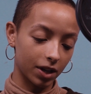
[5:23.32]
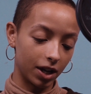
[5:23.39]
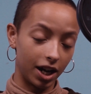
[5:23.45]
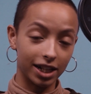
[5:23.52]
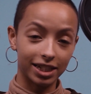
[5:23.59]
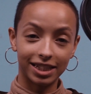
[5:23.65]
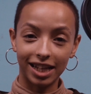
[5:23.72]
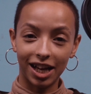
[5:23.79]

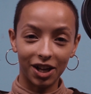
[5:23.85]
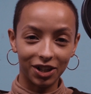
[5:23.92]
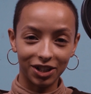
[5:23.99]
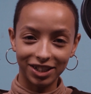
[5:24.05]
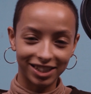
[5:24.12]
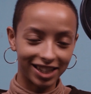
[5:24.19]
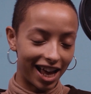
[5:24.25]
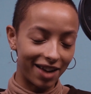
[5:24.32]

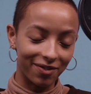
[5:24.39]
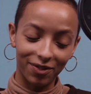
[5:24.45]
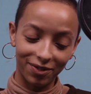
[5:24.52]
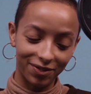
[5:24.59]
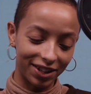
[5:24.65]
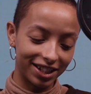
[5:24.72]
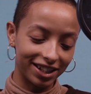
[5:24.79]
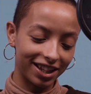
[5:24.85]
ourselves,
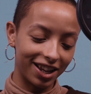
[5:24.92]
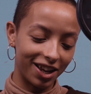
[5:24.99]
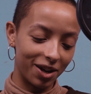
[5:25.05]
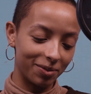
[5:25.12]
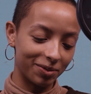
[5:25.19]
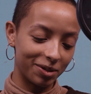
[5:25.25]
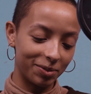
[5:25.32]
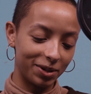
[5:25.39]
everything,
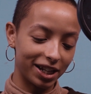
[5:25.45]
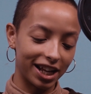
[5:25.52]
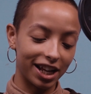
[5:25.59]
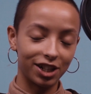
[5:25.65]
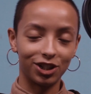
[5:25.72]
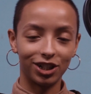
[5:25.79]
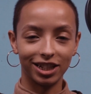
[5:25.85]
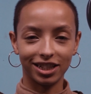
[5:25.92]

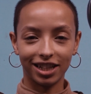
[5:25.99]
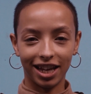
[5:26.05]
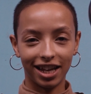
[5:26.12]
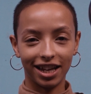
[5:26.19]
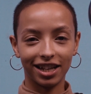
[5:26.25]
communication is key.